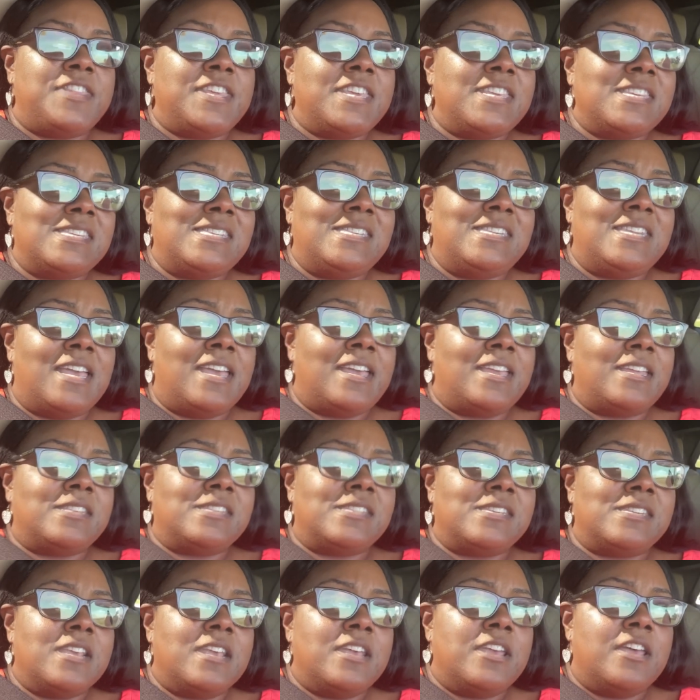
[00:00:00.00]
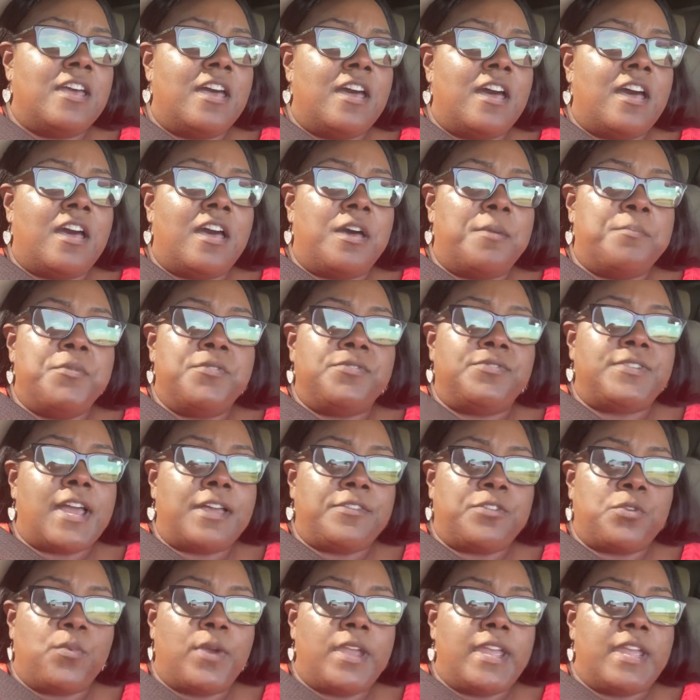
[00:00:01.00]
these debts uh, moved
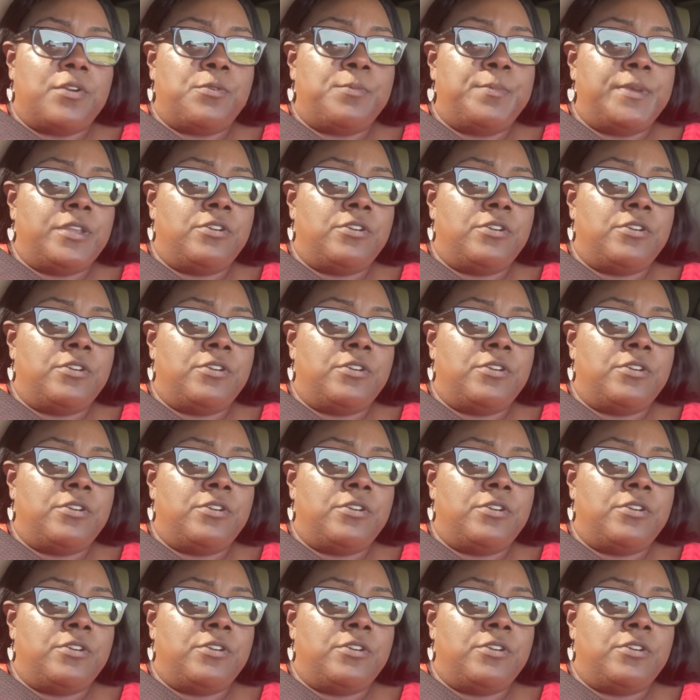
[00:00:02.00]
out the way, it'll be